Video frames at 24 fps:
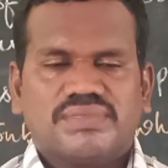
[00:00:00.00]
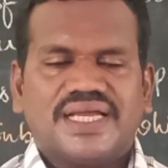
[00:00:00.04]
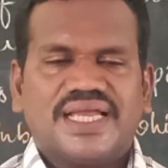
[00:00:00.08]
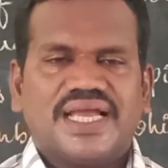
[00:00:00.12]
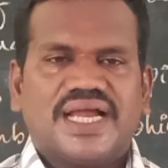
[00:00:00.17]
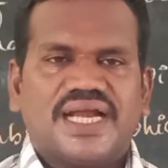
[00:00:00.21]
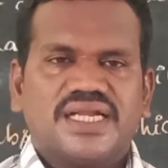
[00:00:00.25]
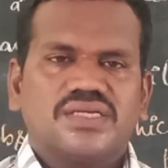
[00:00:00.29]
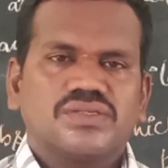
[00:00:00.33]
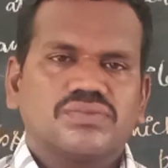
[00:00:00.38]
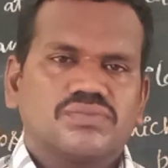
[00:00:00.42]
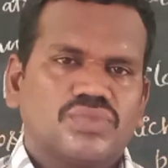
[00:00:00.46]
By
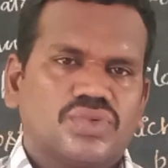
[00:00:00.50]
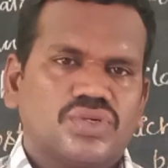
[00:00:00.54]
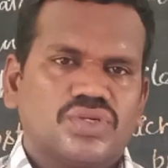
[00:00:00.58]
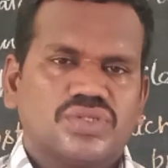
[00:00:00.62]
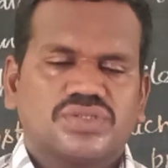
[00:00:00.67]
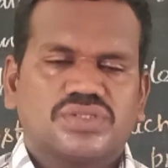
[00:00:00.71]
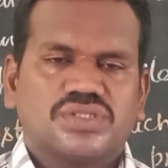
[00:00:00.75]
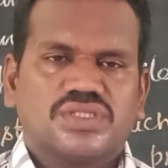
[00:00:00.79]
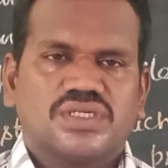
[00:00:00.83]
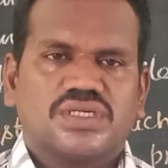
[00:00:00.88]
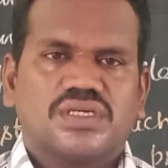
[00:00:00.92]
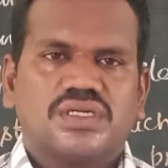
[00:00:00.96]
adding
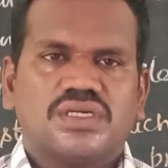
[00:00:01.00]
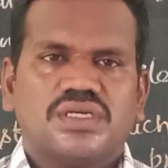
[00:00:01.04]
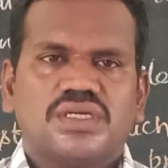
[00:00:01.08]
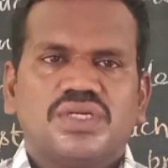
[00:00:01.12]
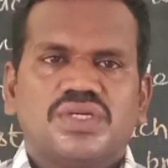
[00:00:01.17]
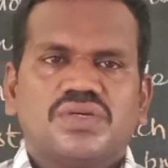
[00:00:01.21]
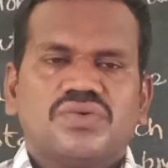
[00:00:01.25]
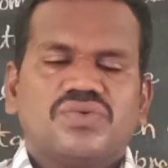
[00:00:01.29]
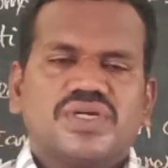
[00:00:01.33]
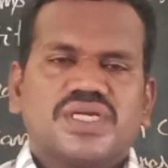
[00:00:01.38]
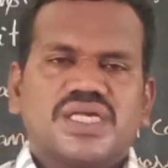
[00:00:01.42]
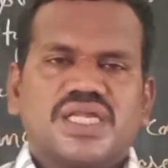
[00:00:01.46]

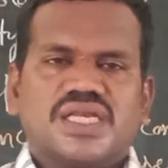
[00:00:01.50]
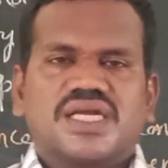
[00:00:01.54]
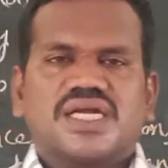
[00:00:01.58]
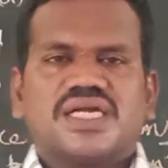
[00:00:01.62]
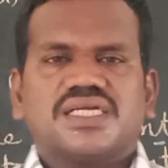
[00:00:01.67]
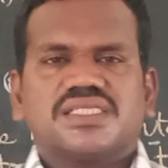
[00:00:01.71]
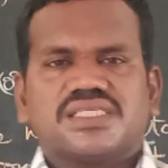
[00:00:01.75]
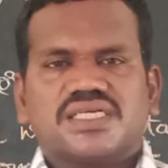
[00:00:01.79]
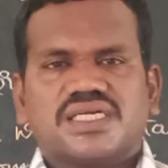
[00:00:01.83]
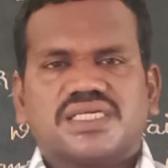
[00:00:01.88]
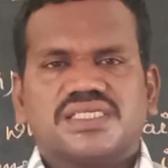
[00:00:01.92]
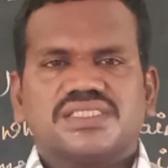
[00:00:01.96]
both, we can
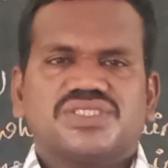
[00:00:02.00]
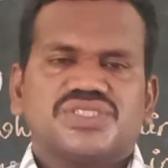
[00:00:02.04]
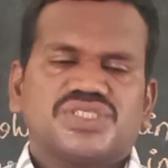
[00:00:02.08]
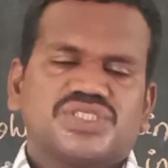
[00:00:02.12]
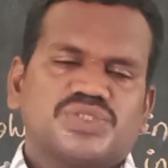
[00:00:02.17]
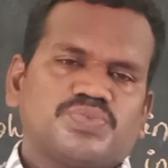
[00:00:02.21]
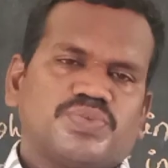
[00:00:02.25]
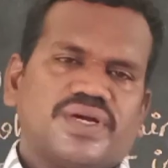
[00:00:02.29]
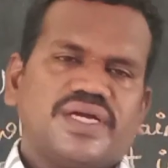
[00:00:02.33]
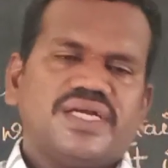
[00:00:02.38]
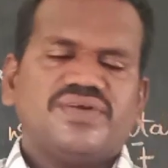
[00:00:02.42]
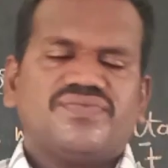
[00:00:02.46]
get
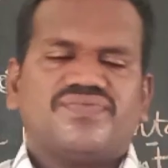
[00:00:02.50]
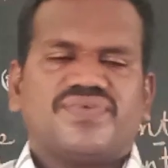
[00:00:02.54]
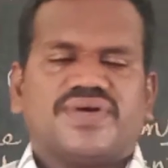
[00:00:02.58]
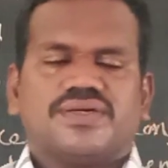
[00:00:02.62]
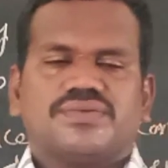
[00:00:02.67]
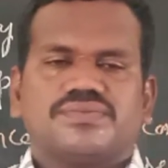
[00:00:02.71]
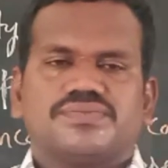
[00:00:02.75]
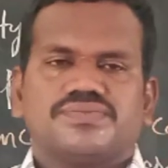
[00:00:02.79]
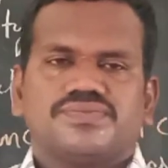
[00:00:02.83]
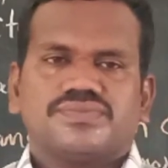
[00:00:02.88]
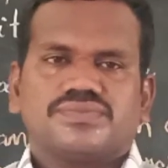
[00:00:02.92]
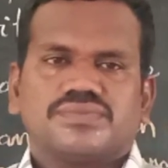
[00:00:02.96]

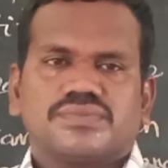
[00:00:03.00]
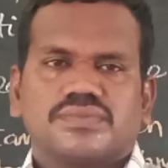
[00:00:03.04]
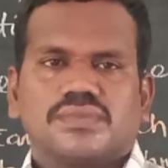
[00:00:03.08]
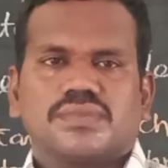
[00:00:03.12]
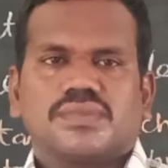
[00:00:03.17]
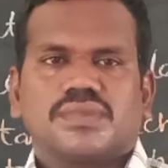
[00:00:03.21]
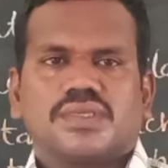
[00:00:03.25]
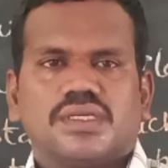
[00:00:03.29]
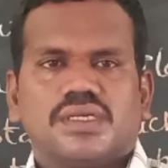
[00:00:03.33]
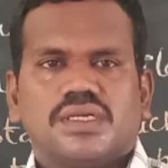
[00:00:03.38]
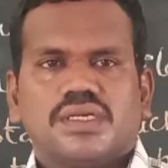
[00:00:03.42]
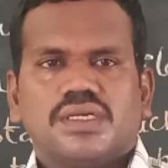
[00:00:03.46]

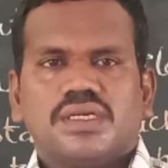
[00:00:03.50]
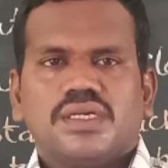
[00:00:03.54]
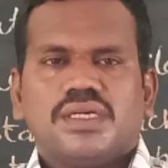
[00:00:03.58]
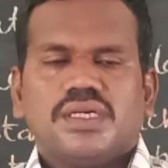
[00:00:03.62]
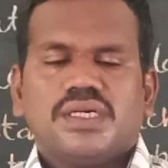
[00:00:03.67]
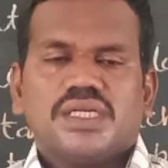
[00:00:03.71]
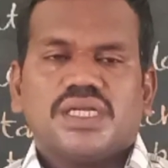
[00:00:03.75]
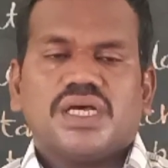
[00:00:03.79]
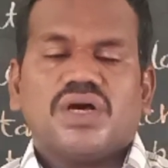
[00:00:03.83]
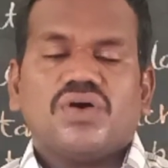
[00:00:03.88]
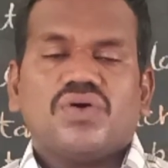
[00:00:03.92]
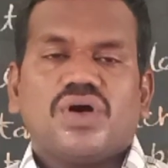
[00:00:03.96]

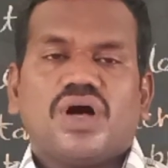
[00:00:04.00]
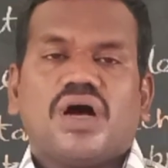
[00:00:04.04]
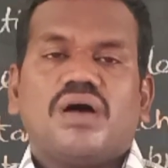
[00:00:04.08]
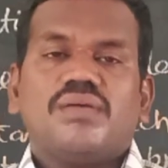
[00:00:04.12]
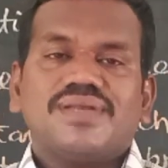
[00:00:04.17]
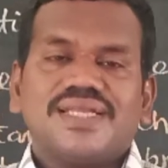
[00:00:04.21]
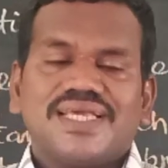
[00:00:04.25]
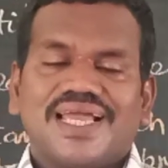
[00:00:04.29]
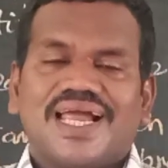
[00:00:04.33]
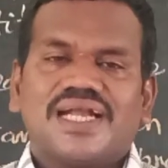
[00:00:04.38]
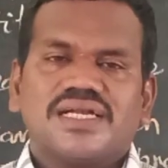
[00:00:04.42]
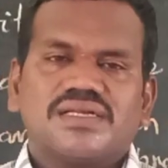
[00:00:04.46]
36.5. Now,
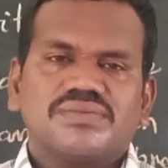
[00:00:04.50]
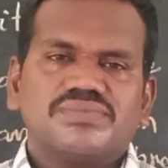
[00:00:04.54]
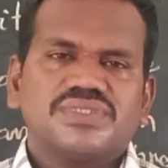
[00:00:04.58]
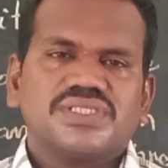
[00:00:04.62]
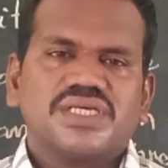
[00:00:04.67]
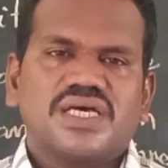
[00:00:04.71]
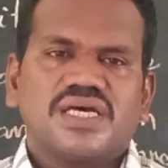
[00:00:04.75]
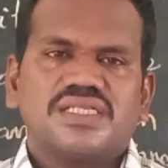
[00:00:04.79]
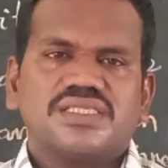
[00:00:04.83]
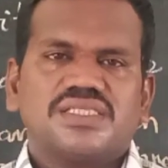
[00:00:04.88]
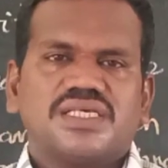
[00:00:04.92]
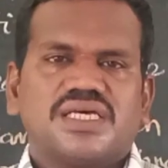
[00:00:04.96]
how many atoms
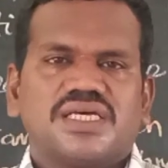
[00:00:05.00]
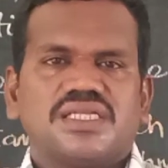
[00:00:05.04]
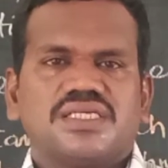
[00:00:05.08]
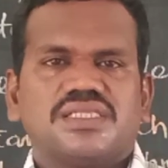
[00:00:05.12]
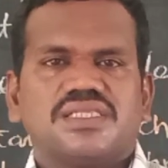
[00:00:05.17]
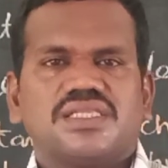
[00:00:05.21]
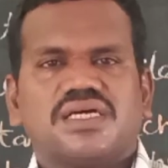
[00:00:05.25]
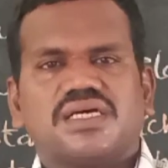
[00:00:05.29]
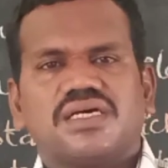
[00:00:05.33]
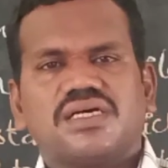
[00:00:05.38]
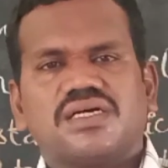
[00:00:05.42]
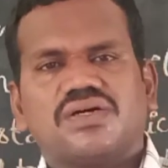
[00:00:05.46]
are there
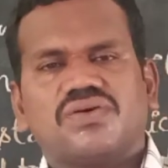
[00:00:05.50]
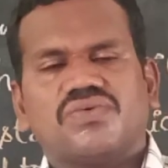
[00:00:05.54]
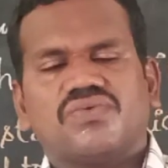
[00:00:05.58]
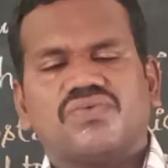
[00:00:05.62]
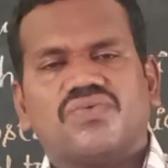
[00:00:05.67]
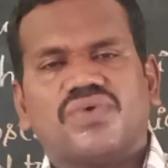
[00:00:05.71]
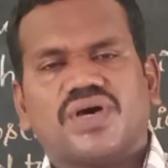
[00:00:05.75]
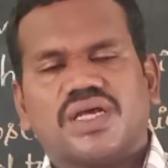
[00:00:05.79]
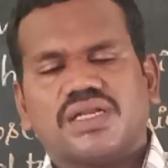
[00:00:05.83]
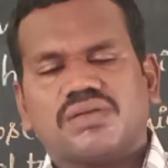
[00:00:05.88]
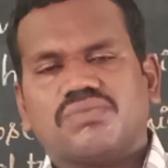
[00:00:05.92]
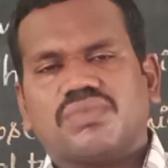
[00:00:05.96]
in
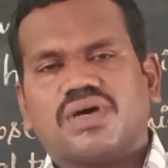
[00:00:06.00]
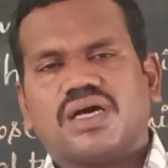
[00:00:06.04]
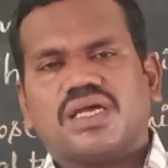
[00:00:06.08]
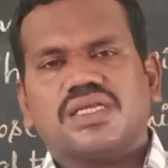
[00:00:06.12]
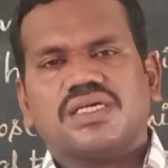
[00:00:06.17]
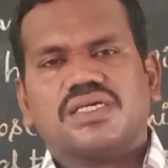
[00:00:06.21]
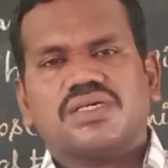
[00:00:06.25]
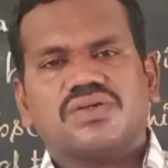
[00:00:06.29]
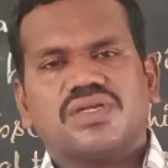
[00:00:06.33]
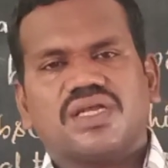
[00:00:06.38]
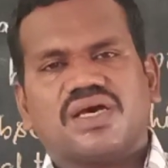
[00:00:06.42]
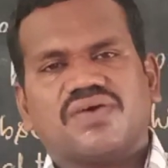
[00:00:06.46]
the 1
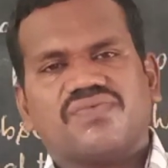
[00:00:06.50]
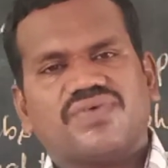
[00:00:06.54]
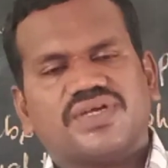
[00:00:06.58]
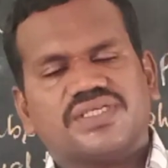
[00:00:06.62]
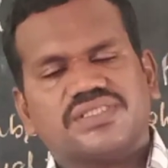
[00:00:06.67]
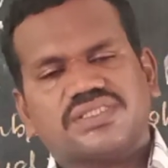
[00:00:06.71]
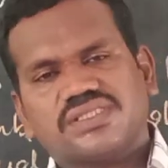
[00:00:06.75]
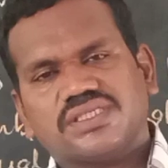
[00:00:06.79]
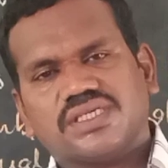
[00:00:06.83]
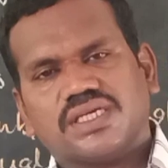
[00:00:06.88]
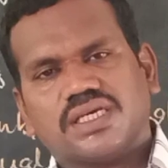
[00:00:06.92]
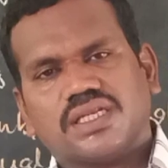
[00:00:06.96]
molecule
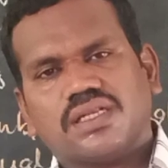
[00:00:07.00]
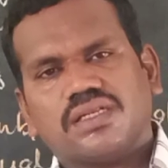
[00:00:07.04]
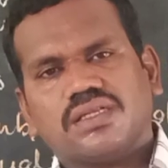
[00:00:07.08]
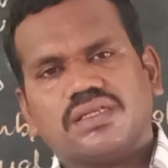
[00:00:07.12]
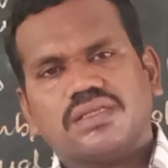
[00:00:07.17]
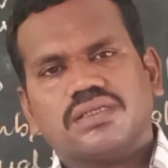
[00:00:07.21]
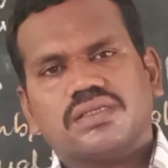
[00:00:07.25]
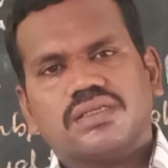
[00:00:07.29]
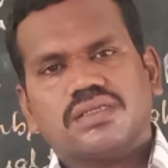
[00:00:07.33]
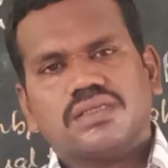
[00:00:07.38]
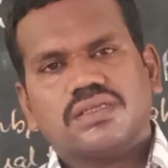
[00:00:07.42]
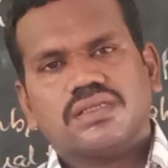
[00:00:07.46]
of
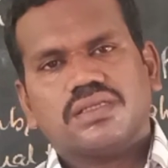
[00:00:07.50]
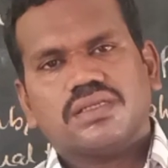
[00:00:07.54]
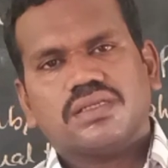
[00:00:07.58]
HCl?